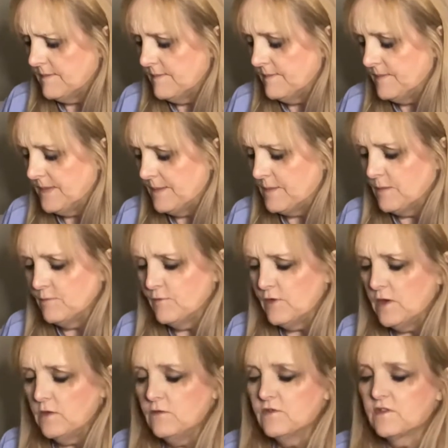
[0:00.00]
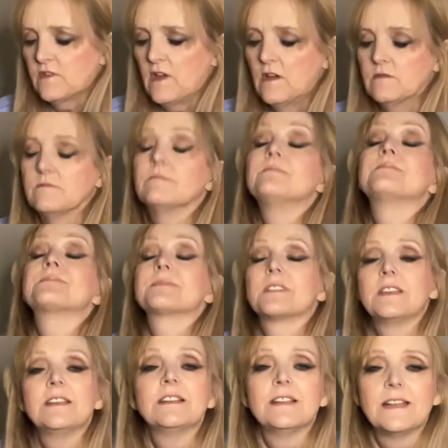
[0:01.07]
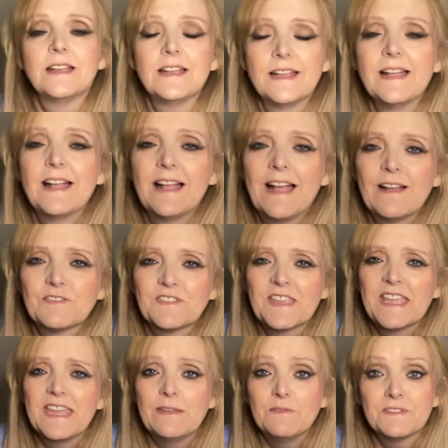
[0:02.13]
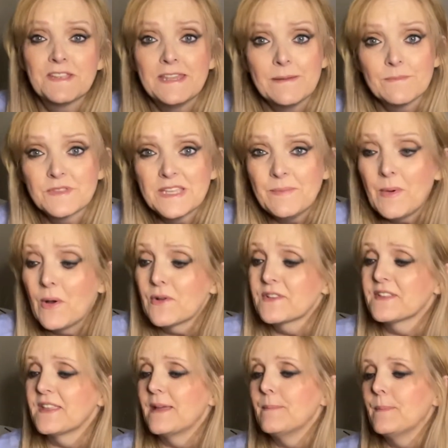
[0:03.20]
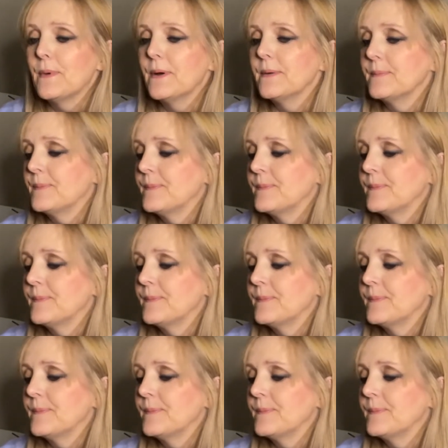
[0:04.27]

I'm confused. Oh, I was thinking it was an empty box then, but